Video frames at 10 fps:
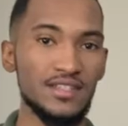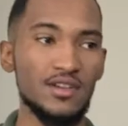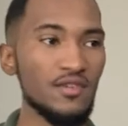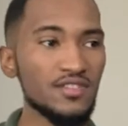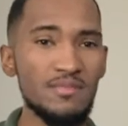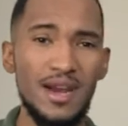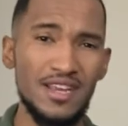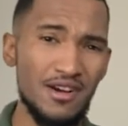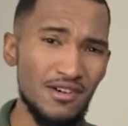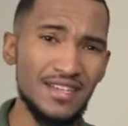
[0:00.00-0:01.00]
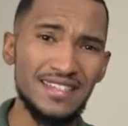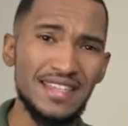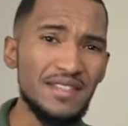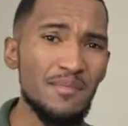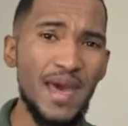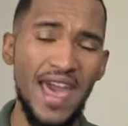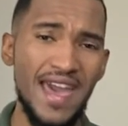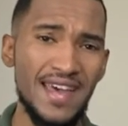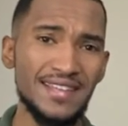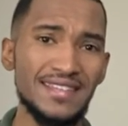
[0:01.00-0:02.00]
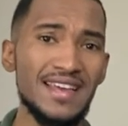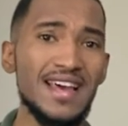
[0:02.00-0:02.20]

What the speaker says: So if somebody hurt us in the past,